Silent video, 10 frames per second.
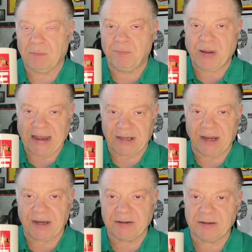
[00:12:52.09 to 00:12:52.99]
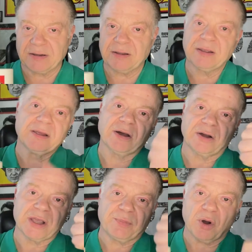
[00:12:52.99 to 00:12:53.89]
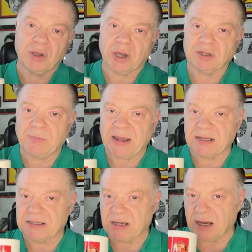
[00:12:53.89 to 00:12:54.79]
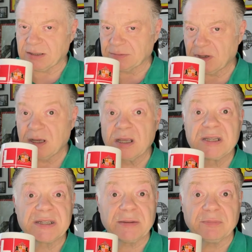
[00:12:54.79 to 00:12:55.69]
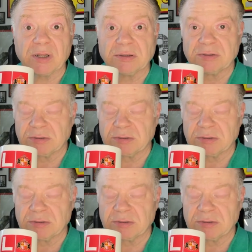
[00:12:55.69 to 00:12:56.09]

Pack it in, or your boy goes back inside. Simple.